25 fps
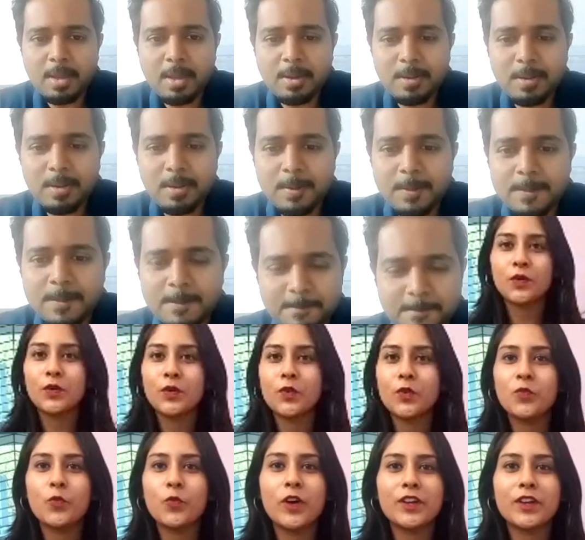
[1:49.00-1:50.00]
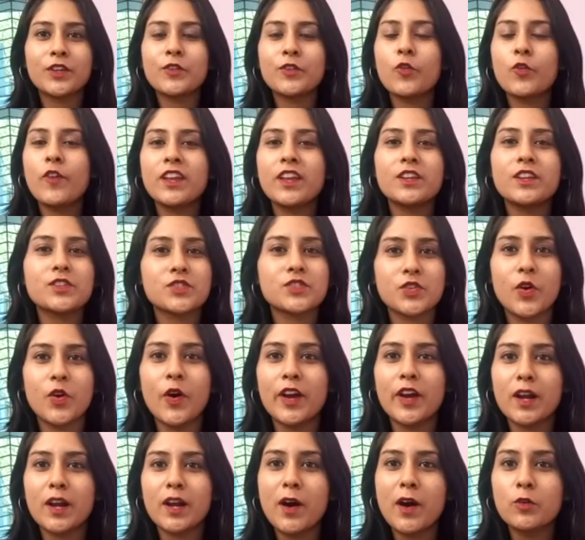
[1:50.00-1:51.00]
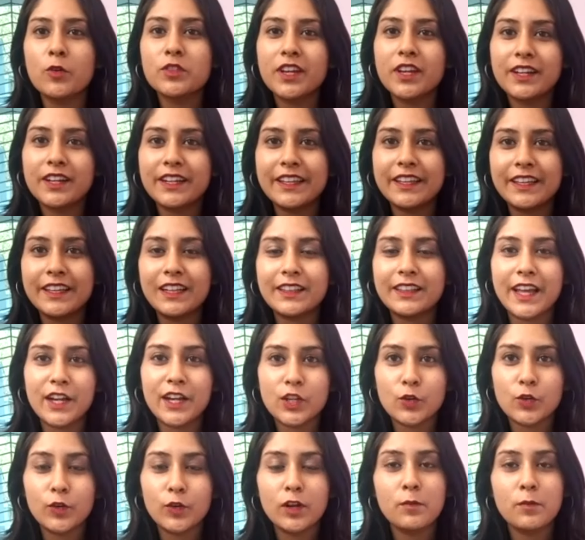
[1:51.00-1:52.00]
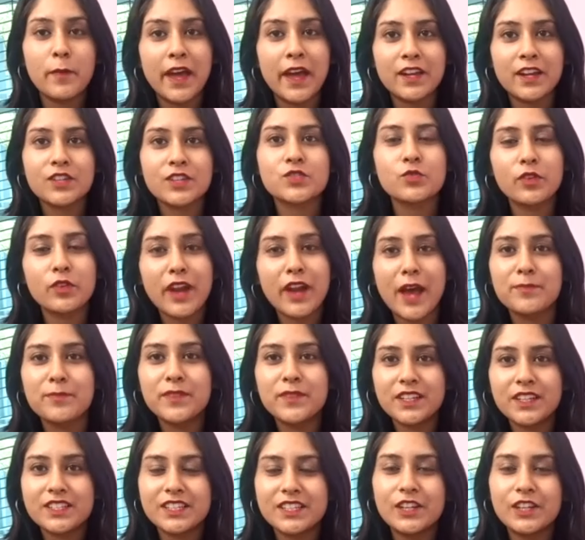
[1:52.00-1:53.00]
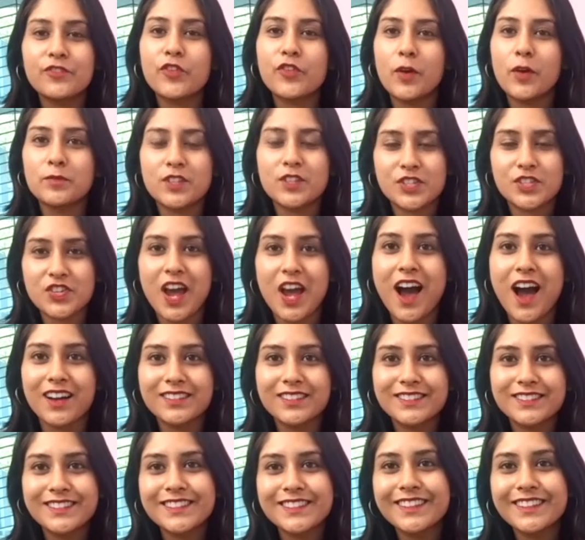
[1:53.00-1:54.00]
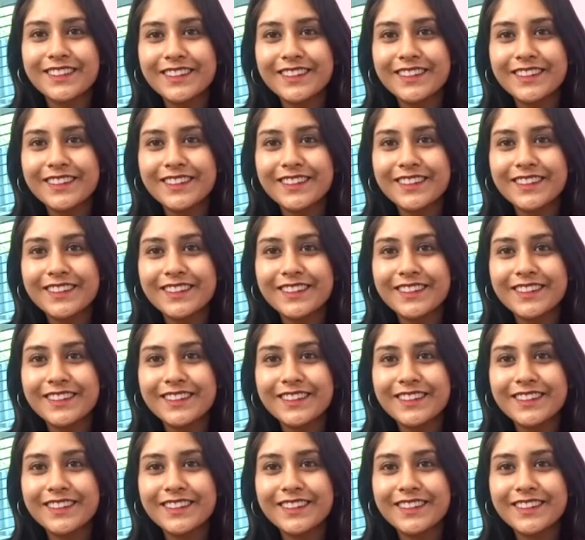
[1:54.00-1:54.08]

So, were you very sure about the deal that you will manage to grab the deal from the Sharks?